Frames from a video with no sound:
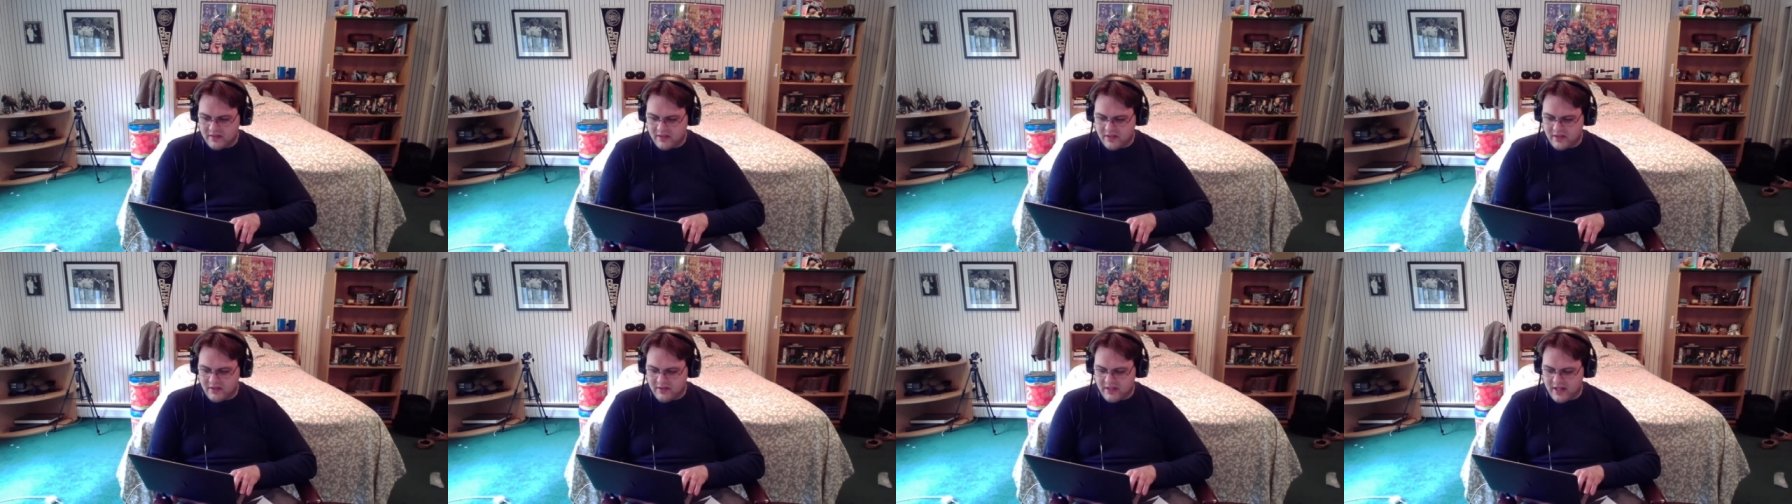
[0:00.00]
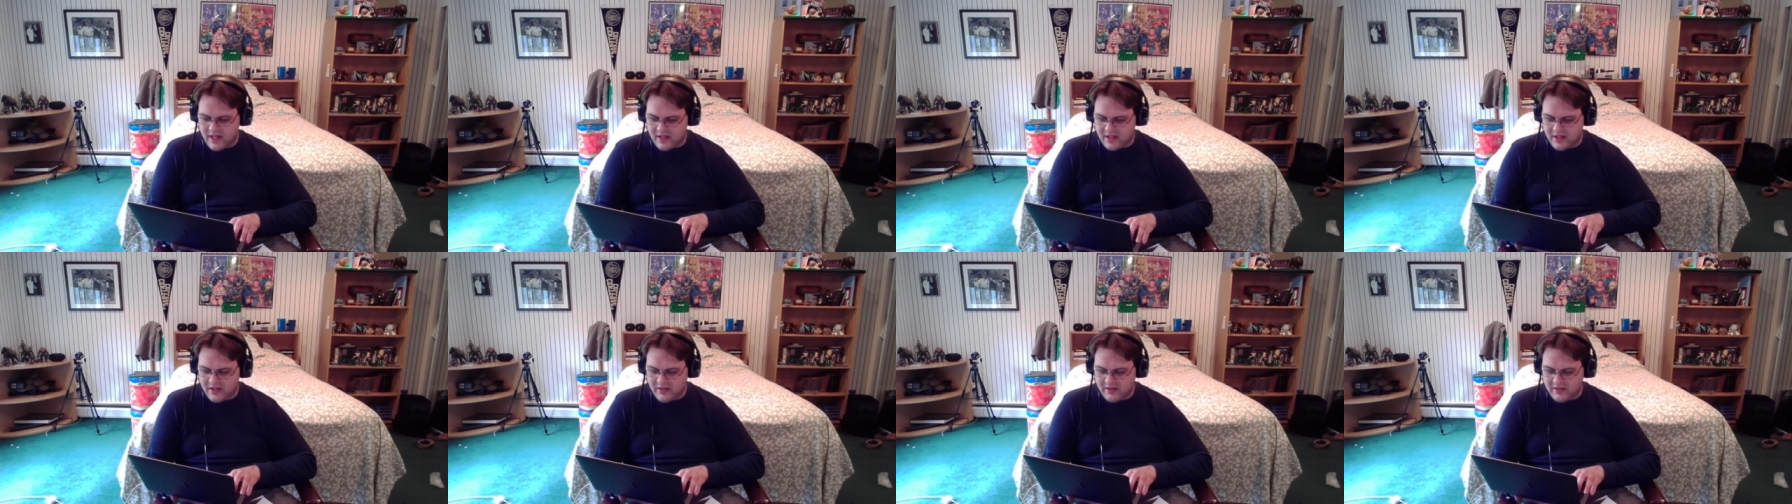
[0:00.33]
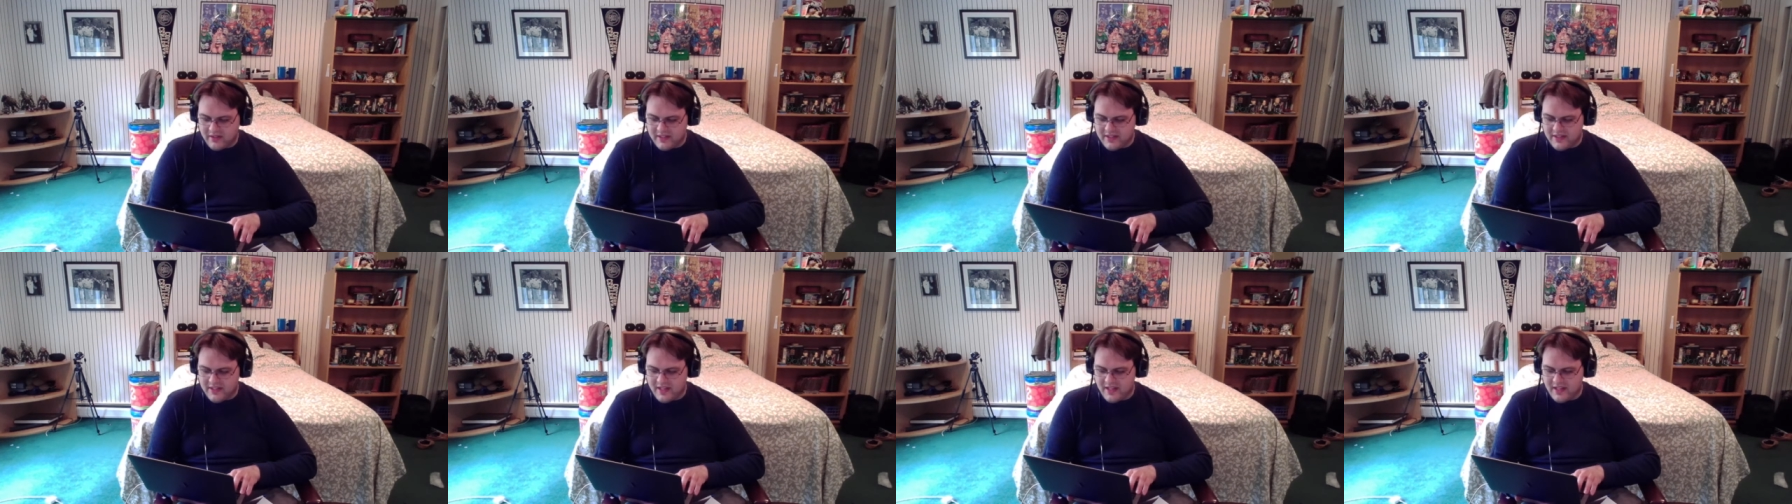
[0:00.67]
Oh yeah,
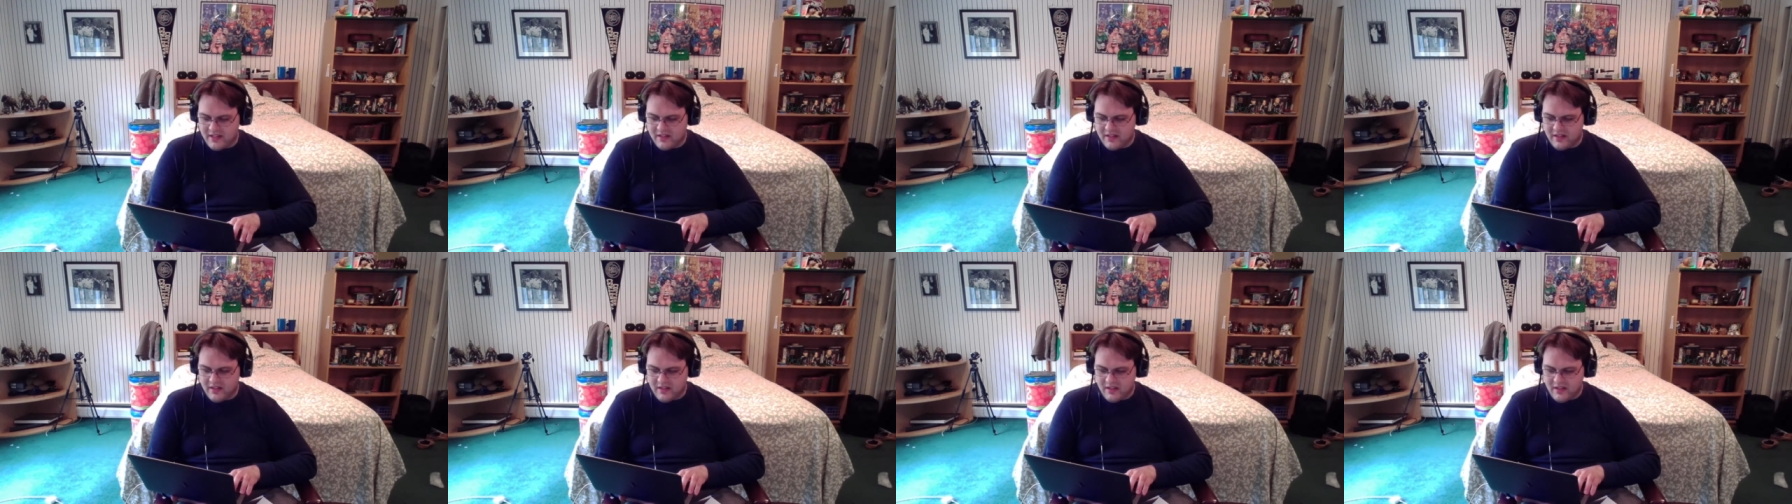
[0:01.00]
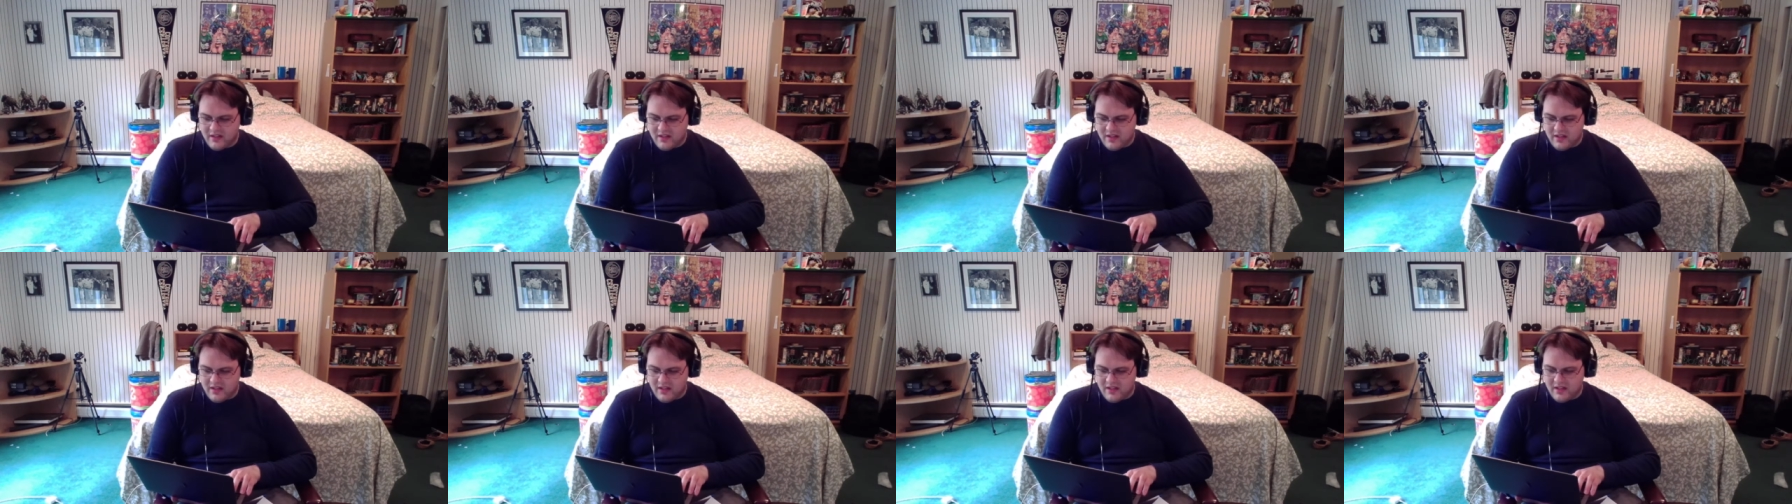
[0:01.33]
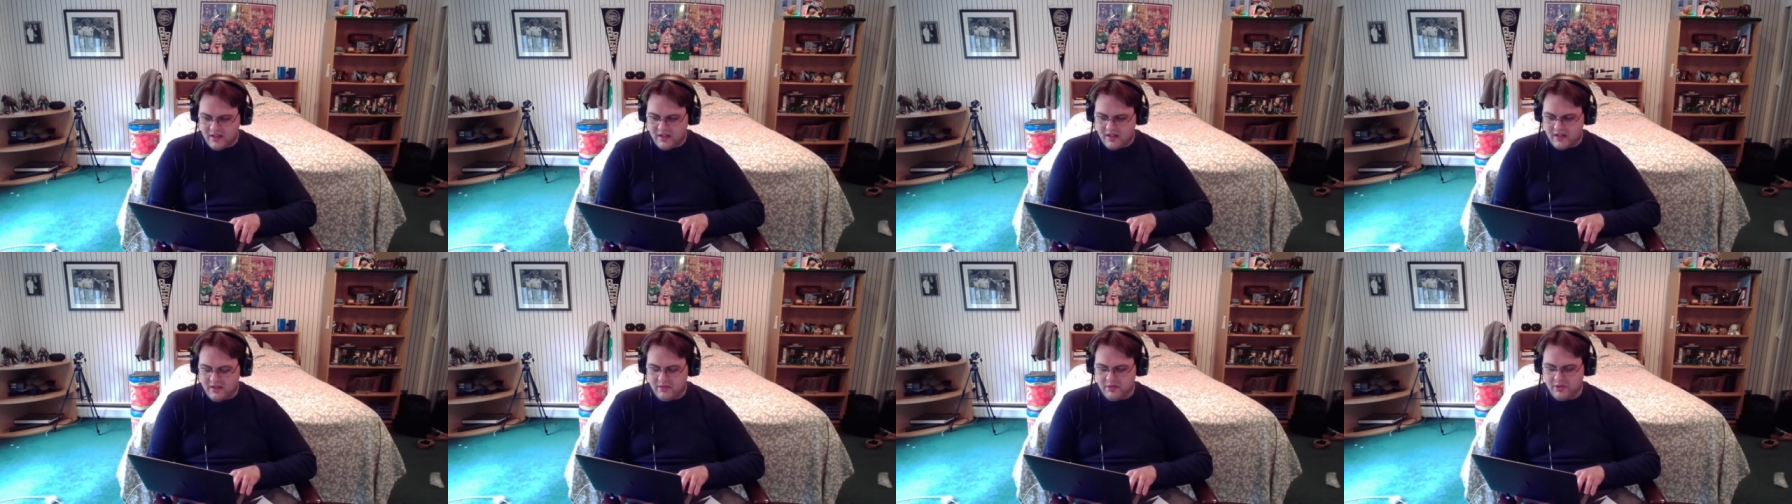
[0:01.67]
let's see.
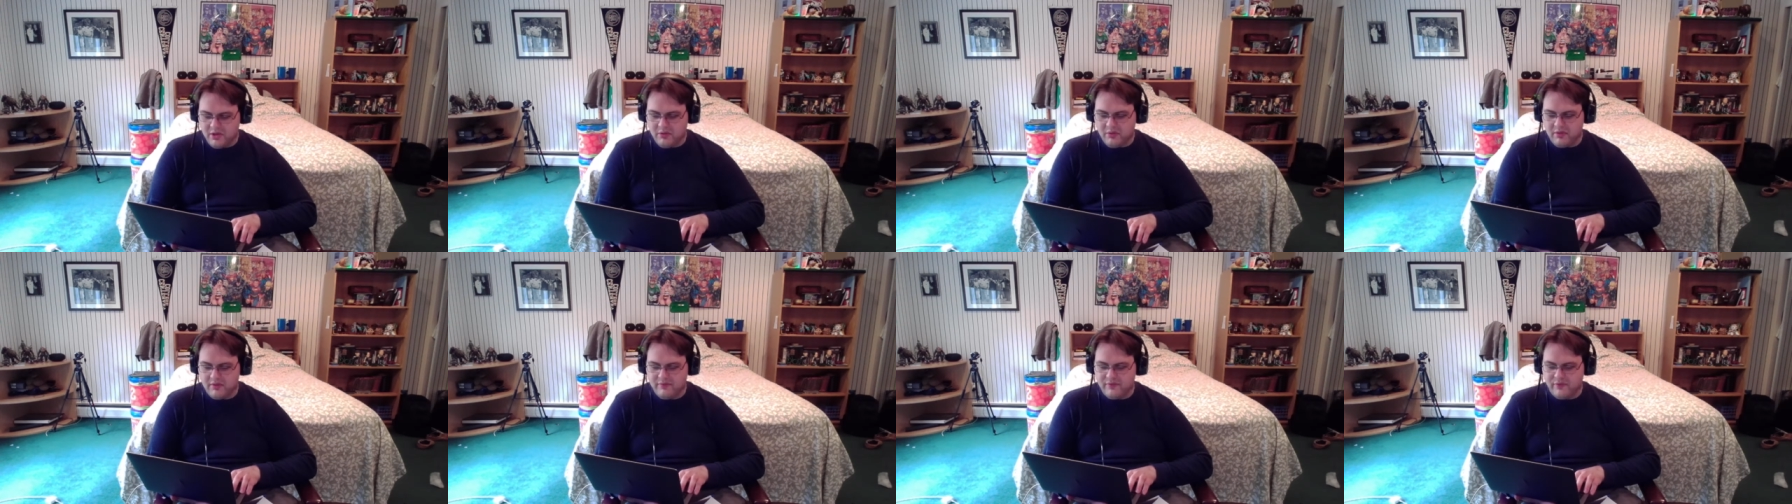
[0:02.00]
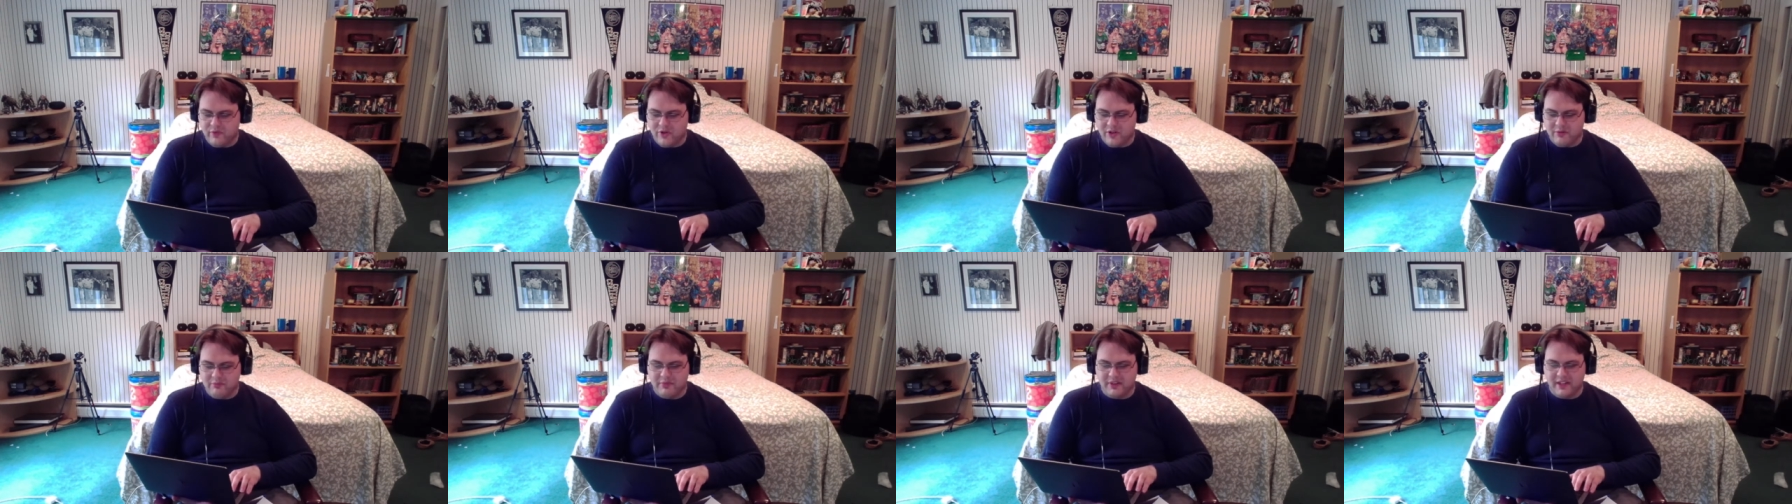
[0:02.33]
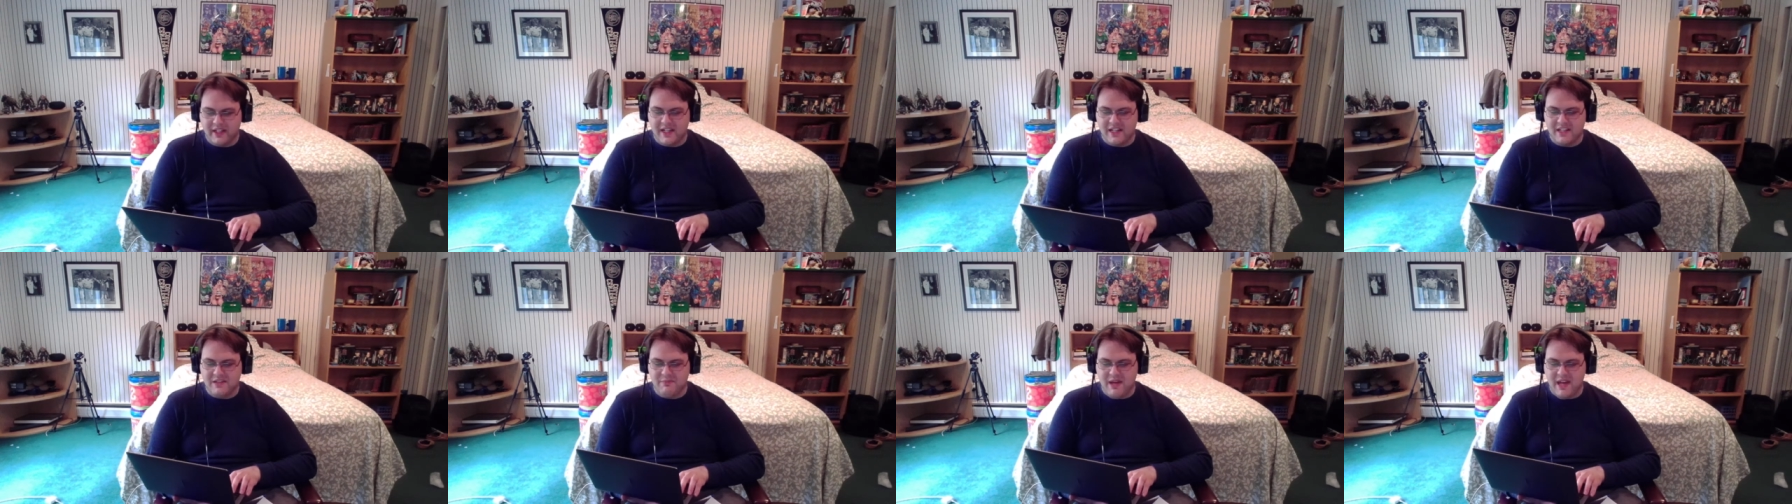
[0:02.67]
Go and form
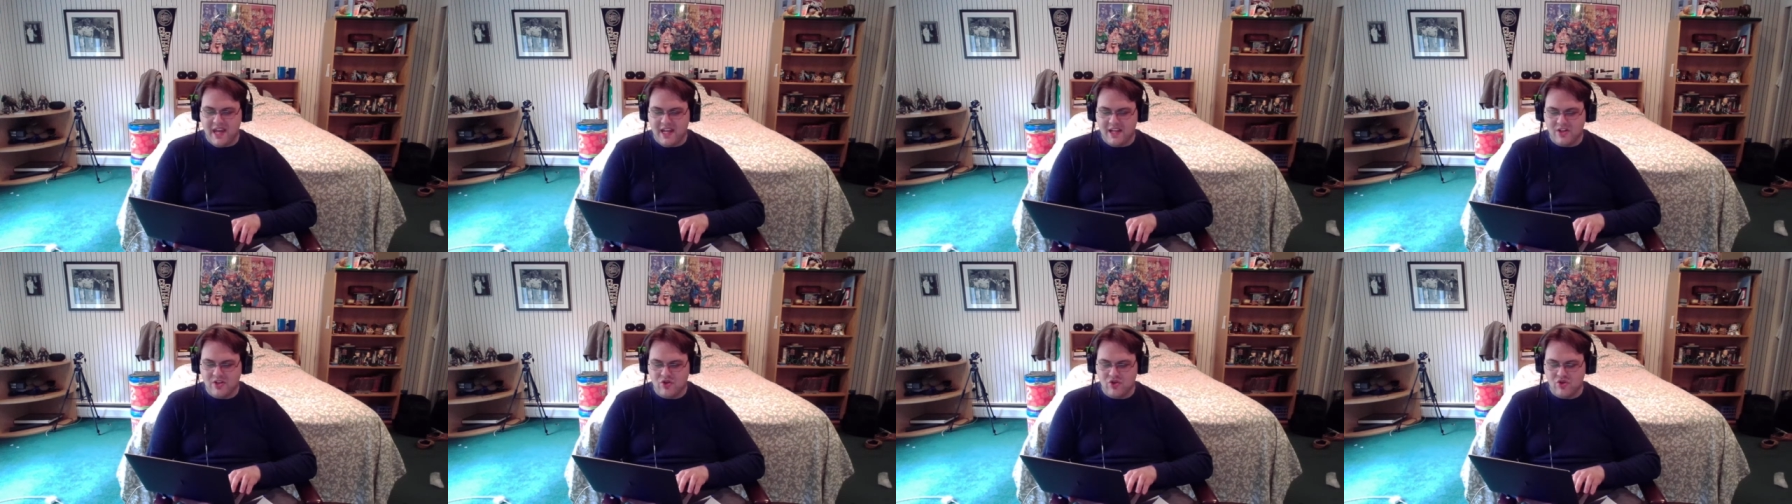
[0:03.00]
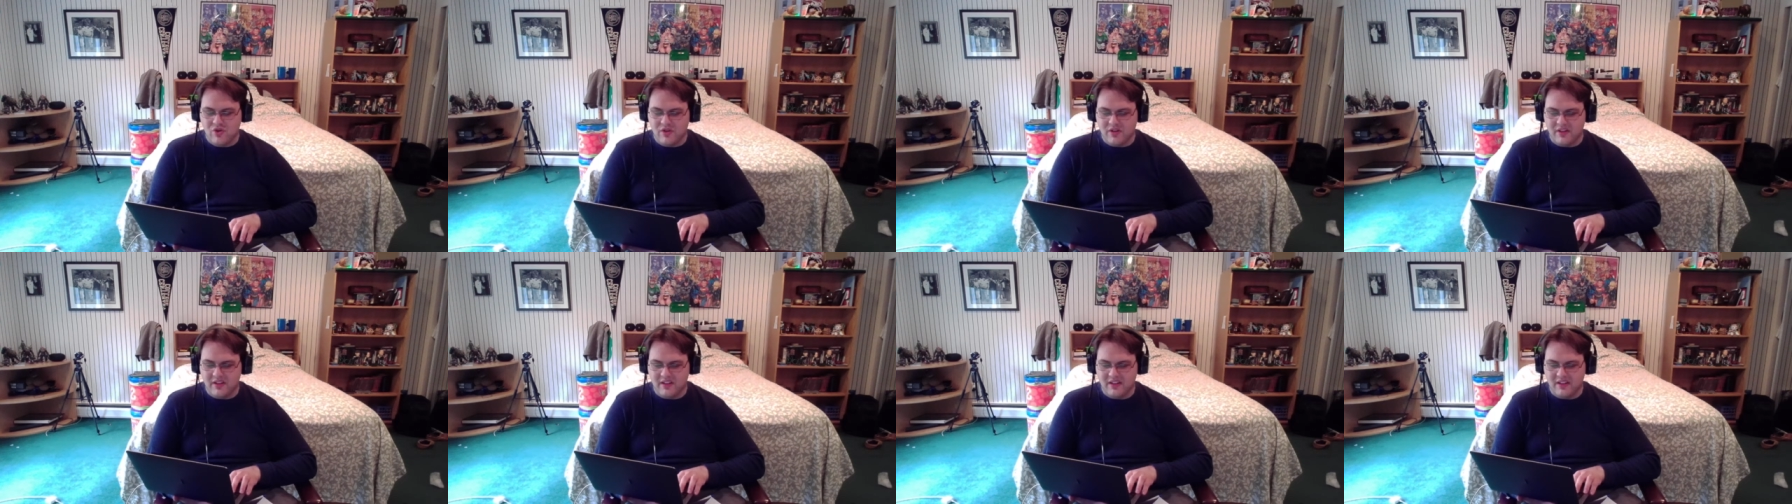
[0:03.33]
Land Mage.